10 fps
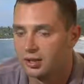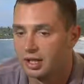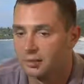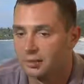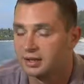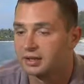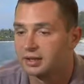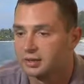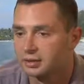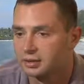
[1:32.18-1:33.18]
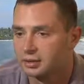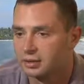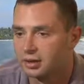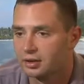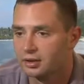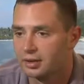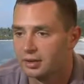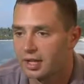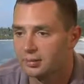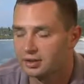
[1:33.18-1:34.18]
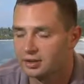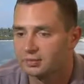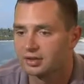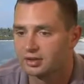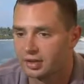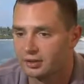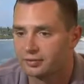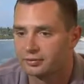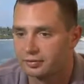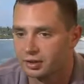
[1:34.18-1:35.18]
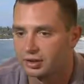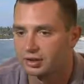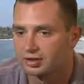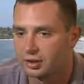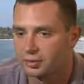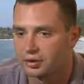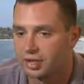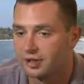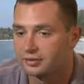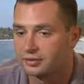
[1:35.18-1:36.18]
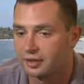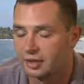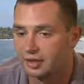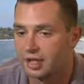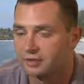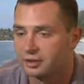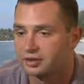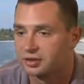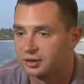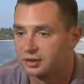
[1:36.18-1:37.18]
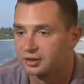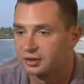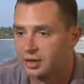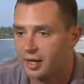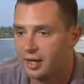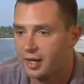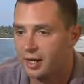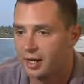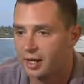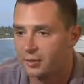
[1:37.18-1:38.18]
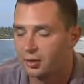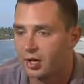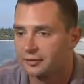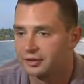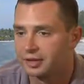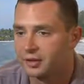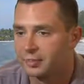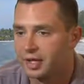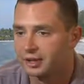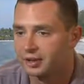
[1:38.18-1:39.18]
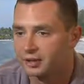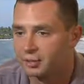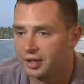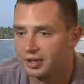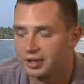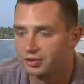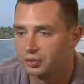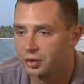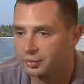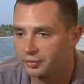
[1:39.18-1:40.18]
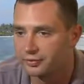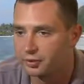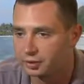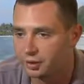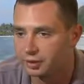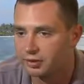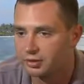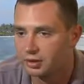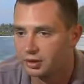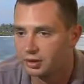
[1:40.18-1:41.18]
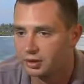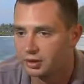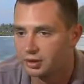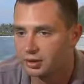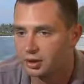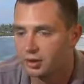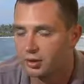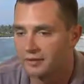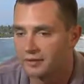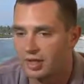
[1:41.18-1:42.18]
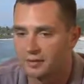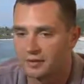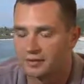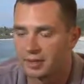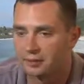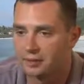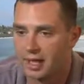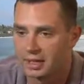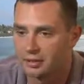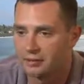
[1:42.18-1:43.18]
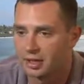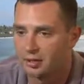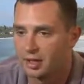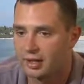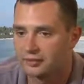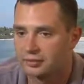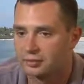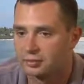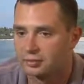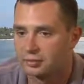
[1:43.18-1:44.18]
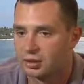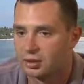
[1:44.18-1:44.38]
I'll make it, and I picture myself clean and sober, and life looks good. I don't have to go back to the way things were before. I don't have to have my family mad at me. I don't have to